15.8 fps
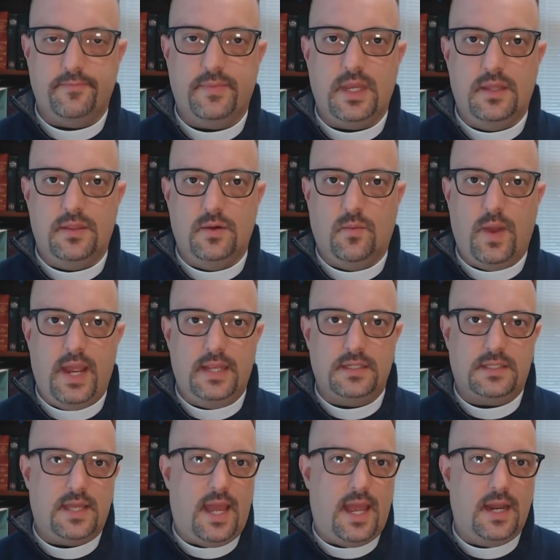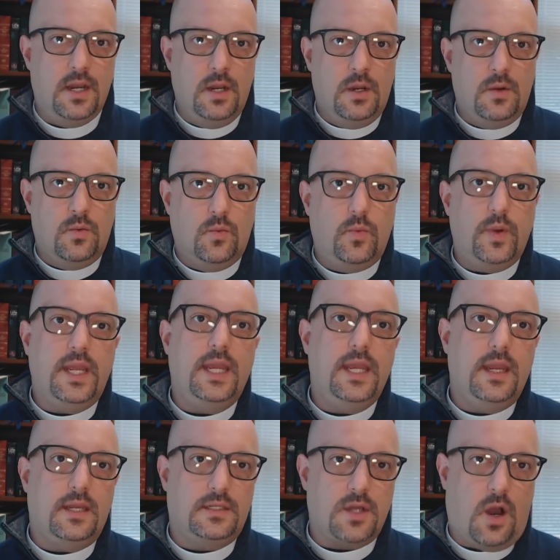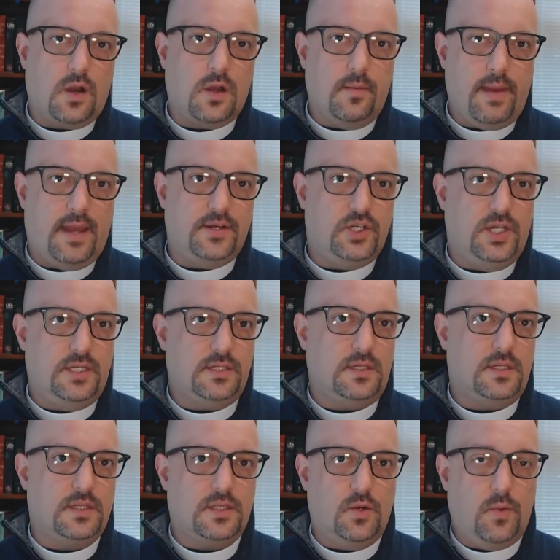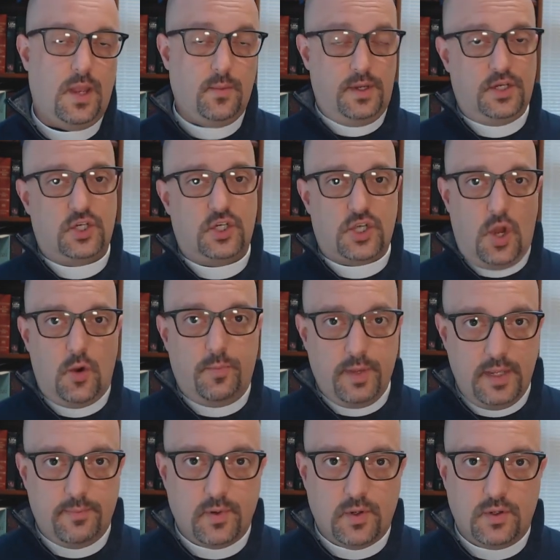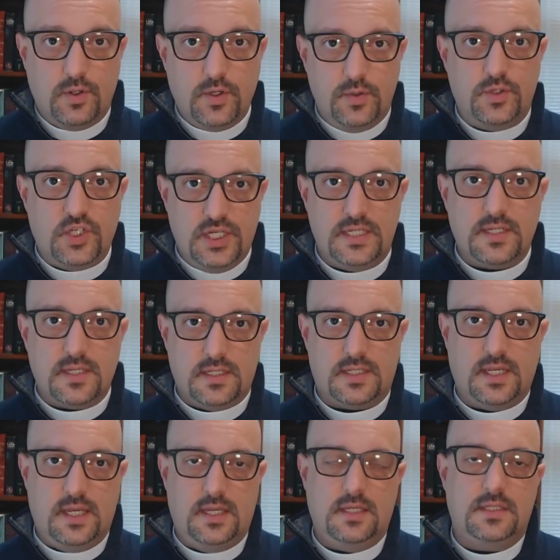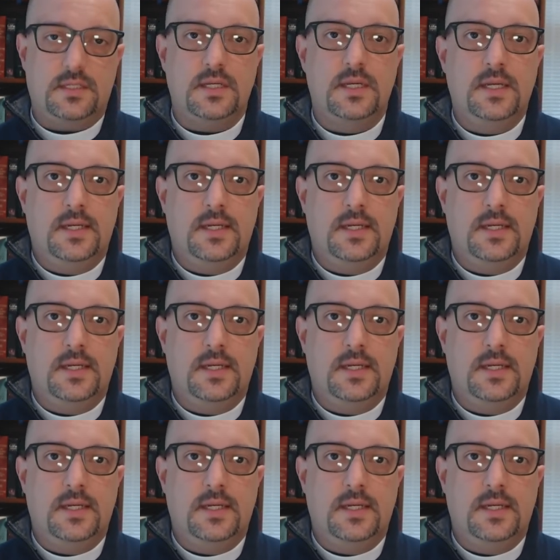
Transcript: in the ways that we talk about Jesus, the way we show people who Jesus is,